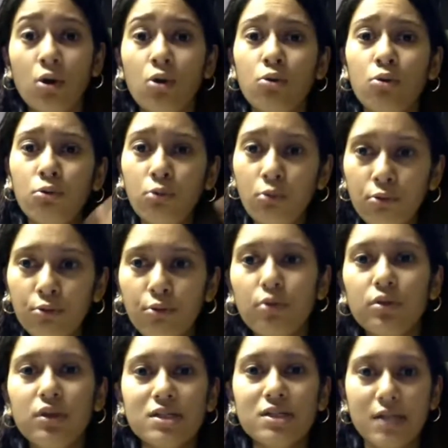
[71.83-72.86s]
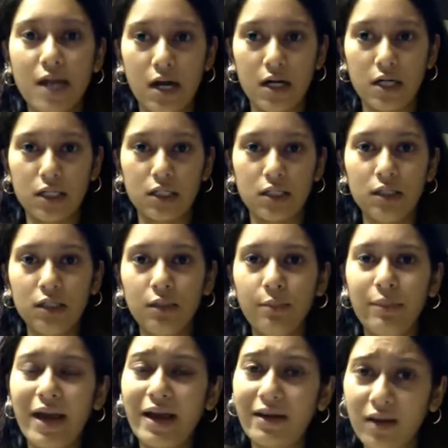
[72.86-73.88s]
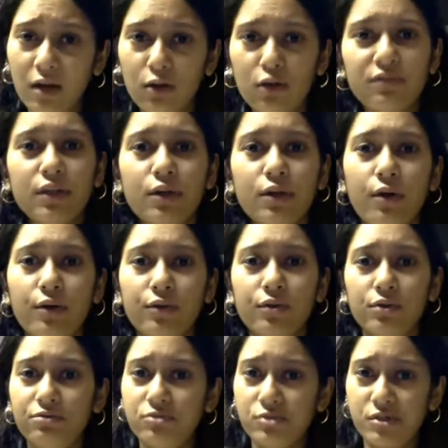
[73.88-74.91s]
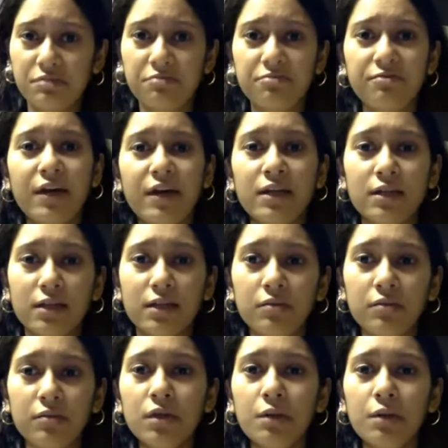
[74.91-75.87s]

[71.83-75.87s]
who wrote this article, the background of the author, if you can find out,